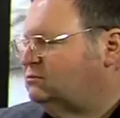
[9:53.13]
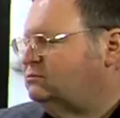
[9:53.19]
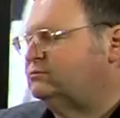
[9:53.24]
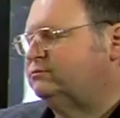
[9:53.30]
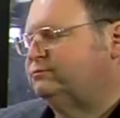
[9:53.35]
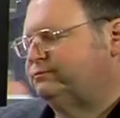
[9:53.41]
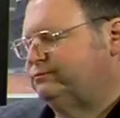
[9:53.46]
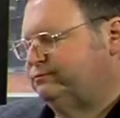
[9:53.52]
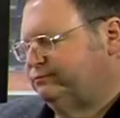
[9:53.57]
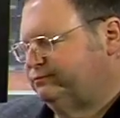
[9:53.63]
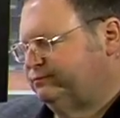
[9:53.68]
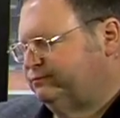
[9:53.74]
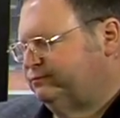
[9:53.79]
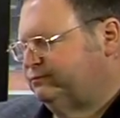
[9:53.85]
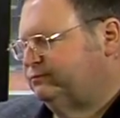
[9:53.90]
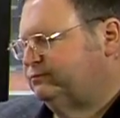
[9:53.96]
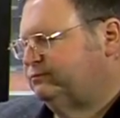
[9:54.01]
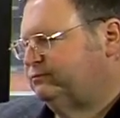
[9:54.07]

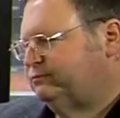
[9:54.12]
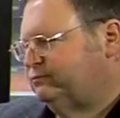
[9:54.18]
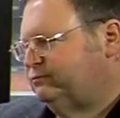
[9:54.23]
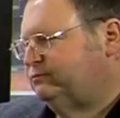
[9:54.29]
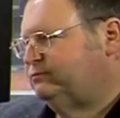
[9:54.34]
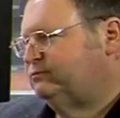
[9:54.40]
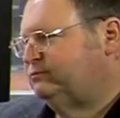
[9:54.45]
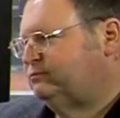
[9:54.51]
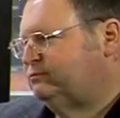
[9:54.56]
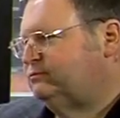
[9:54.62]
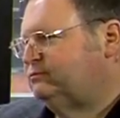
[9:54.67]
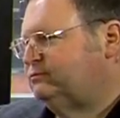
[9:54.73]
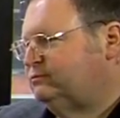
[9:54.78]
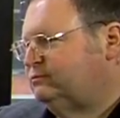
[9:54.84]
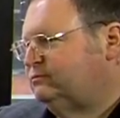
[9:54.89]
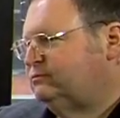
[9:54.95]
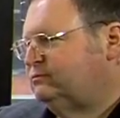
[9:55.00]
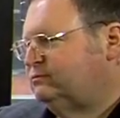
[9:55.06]

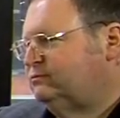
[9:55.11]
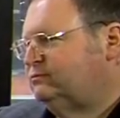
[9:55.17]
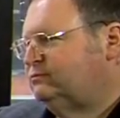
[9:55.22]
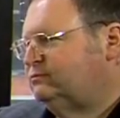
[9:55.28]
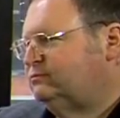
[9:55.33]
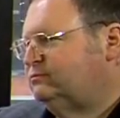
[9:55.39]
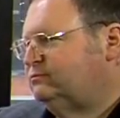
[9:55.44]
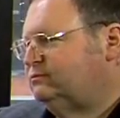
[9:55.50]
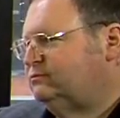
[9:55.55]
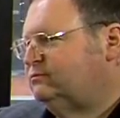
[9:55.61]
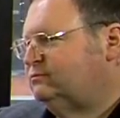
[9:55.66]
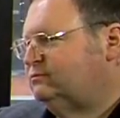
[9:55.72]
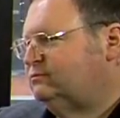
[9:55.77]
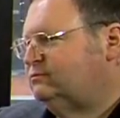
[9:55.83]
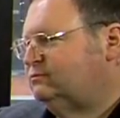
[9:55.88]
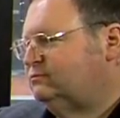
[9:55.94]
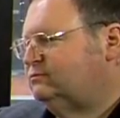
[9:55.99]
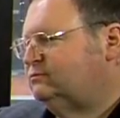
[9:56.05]

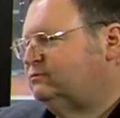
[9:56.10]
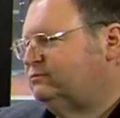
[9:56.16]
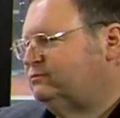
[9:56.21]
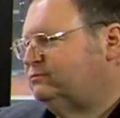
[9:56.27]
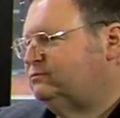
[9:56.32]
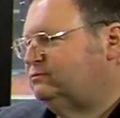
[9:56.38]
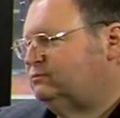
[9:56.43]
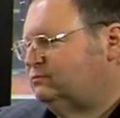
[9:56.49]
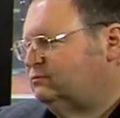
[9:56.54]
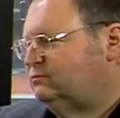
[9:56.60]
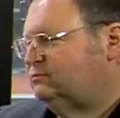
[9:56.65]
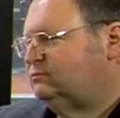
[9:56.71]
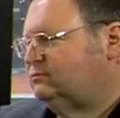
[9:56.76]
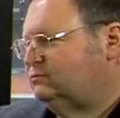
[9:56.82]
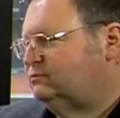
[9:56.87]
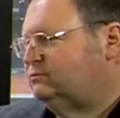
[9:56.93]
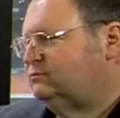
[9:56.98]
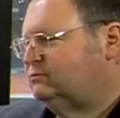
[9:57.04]

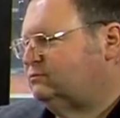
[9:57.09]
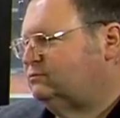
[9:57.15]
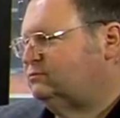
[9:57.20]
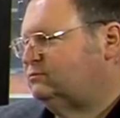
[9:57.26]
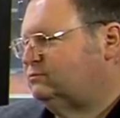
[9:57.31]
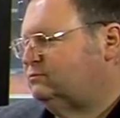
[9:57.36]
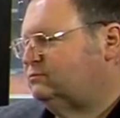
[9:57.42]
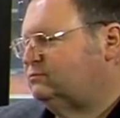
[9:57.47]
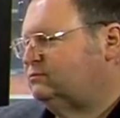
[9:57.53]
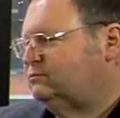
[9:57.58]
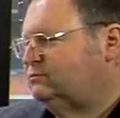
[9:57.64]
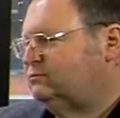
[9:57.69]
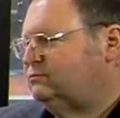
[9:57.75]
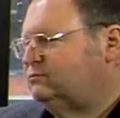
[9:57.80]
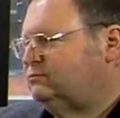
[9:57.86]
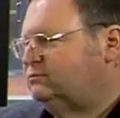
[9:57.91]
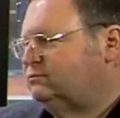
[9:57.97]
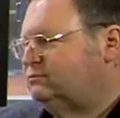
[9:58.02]

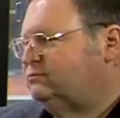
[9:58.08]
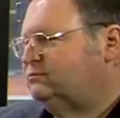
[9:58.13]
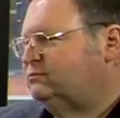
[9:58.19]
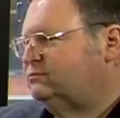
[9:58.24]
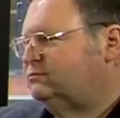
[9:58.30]
(silent)